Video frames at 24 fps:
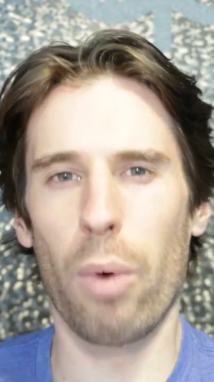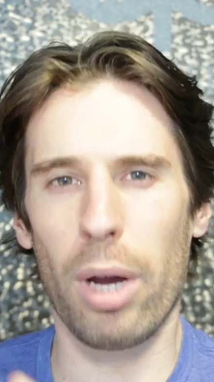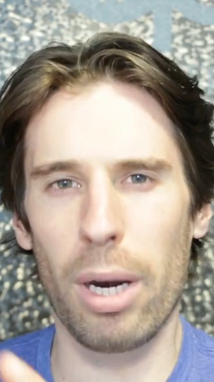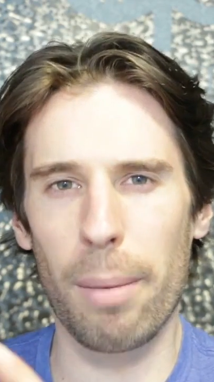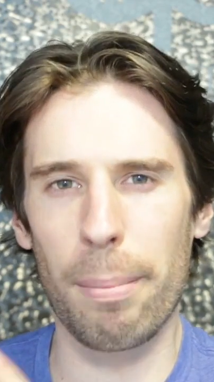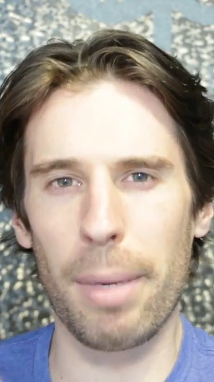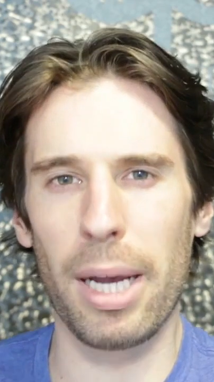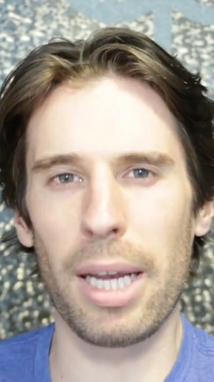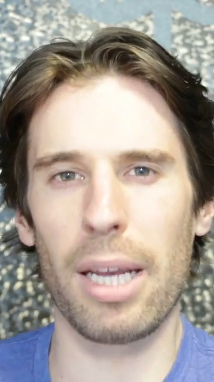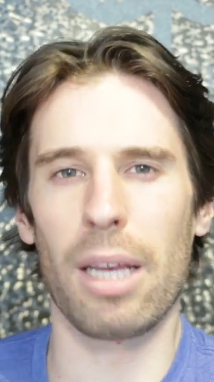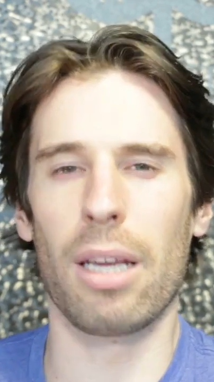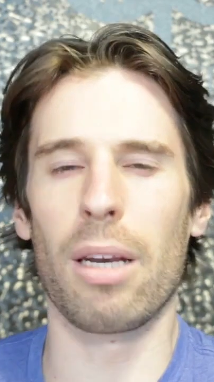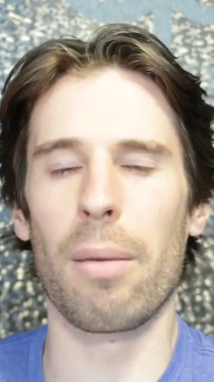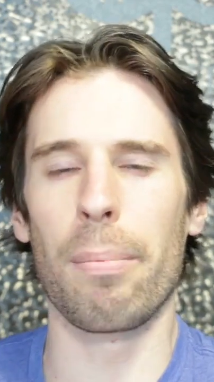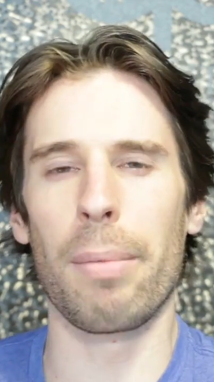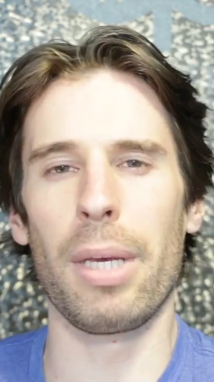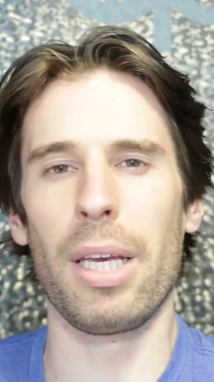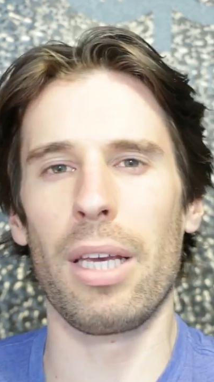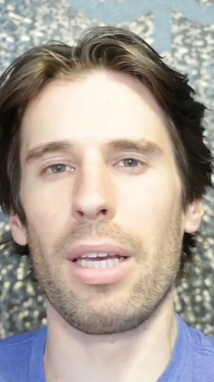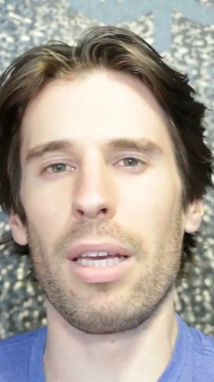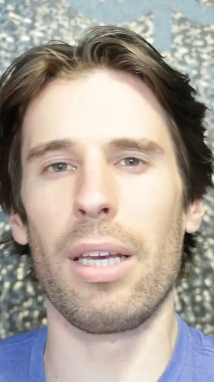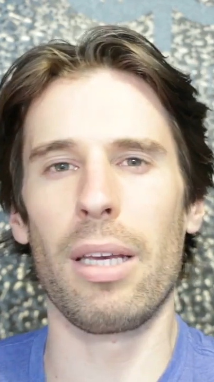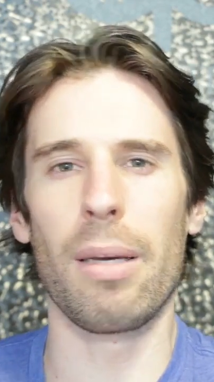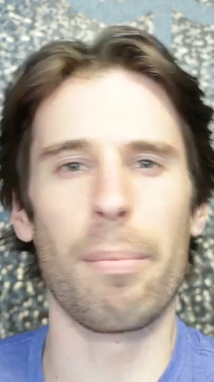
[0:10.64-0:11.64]
When am I gonna
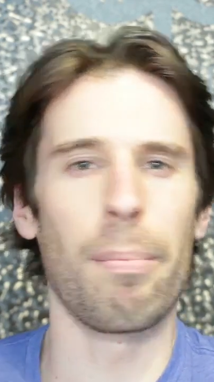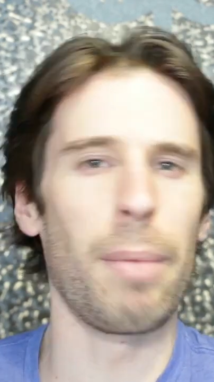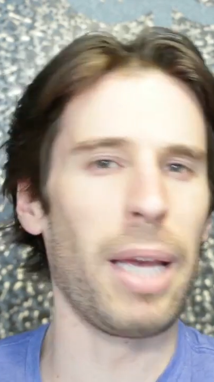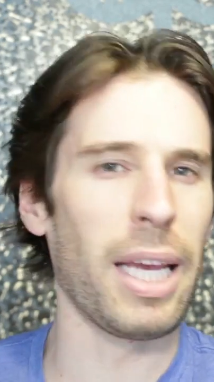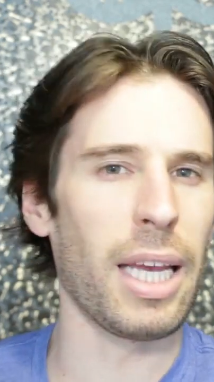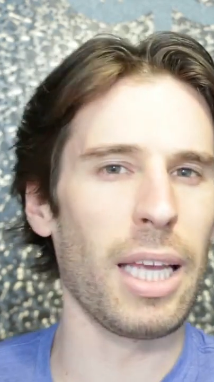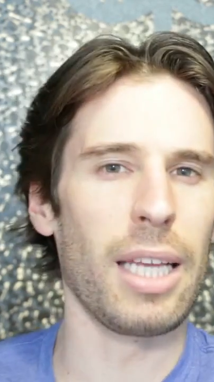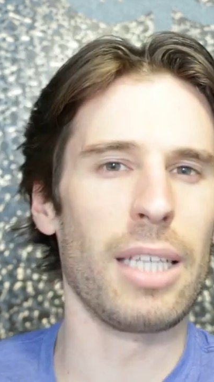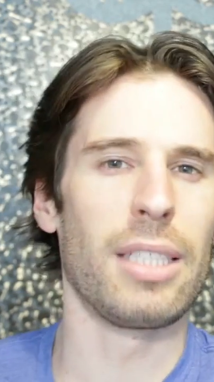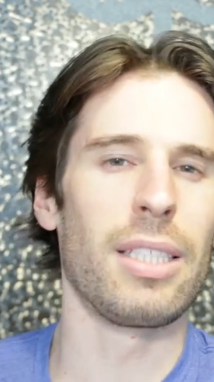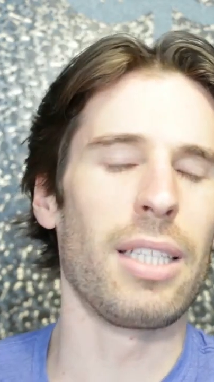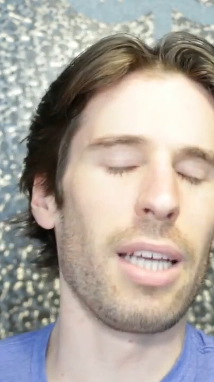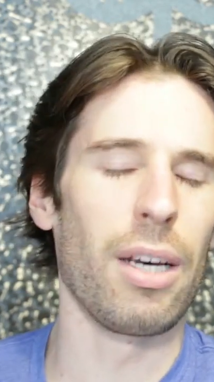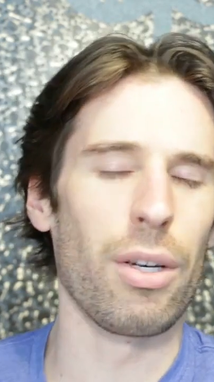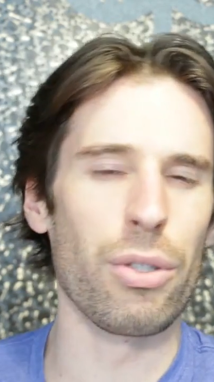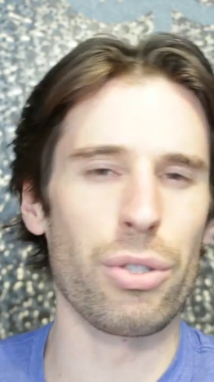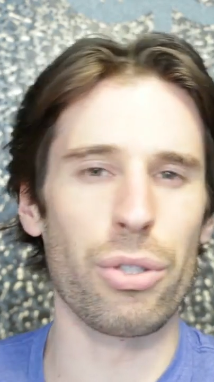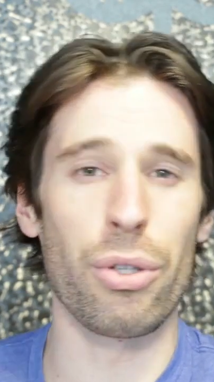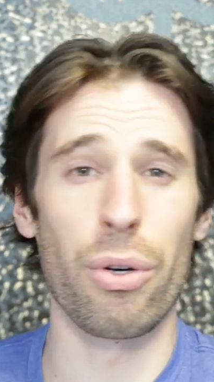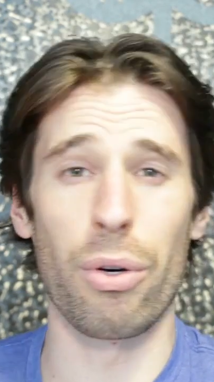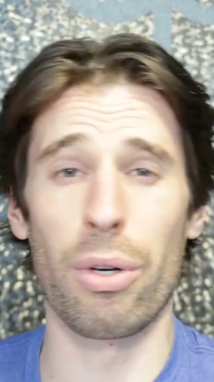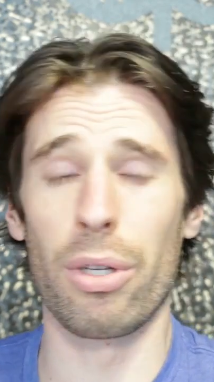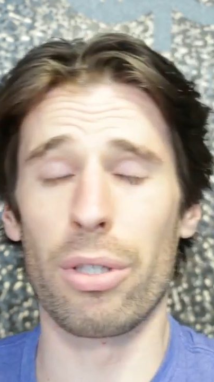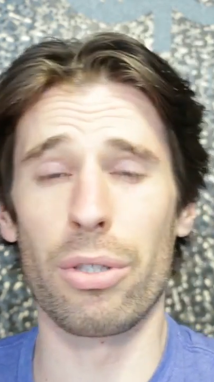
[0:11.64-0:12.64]
be making
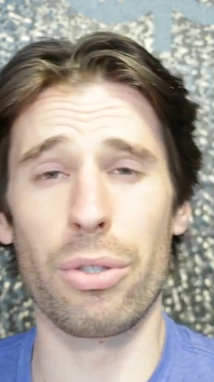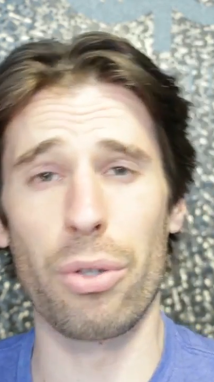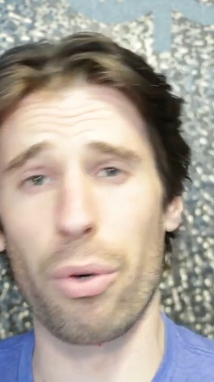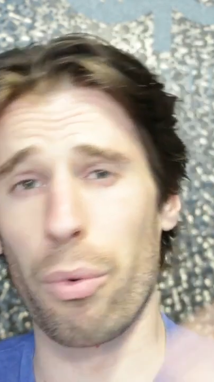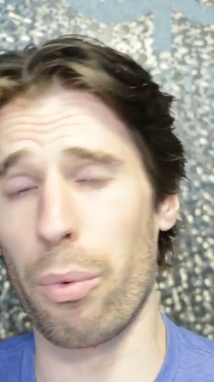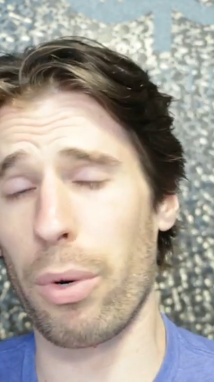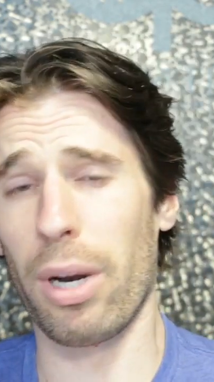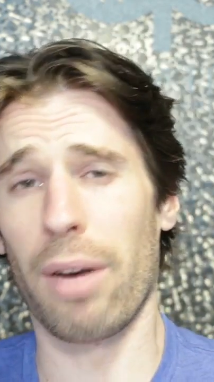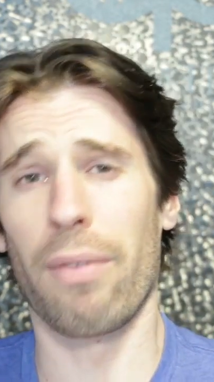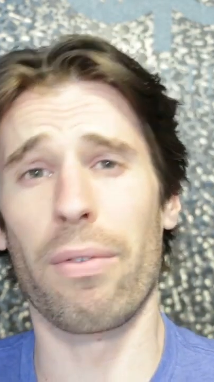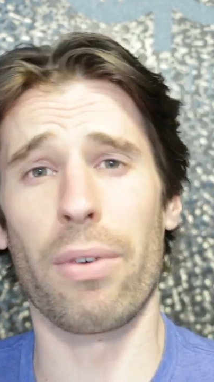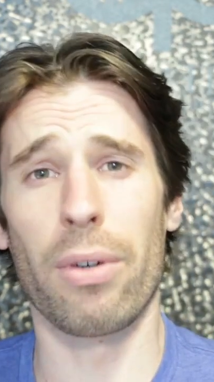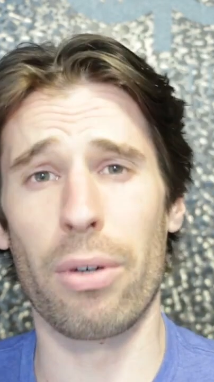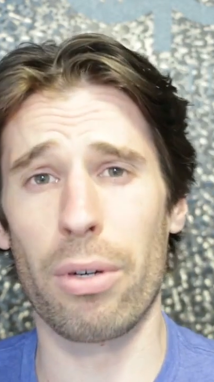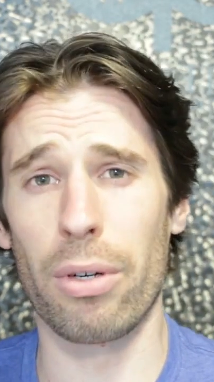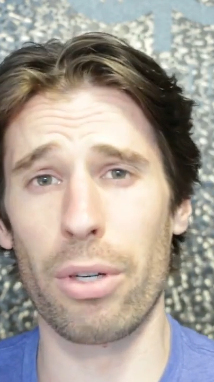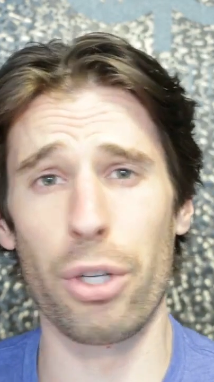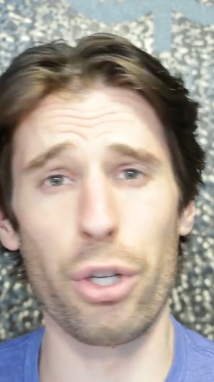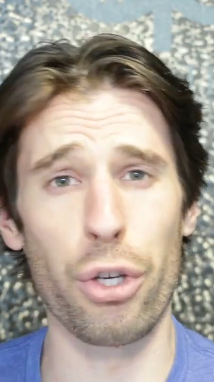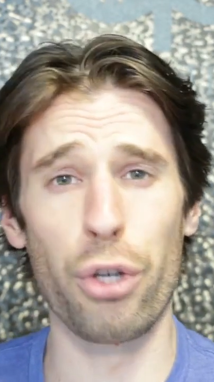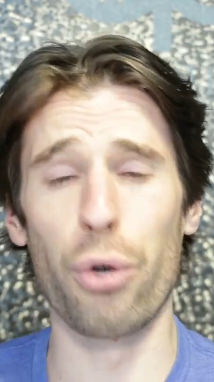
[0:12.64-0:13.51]
sales calls or whatever